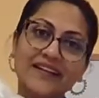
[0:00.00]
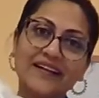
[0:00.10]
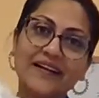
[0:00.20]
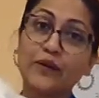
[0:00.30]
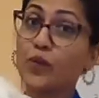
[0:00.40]

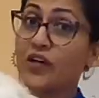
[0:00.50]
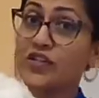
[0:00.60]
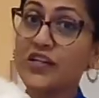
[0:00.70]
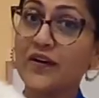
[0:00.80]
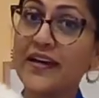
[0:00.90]
and washing
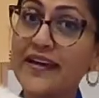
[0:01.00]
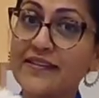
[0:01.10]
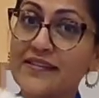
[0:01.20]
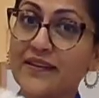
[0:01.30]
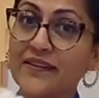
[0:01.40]
your
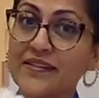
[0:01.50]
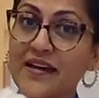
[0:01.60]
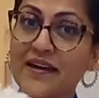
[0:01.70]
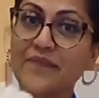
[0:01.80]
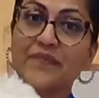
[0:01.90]
hands all the
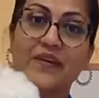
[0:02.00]
time.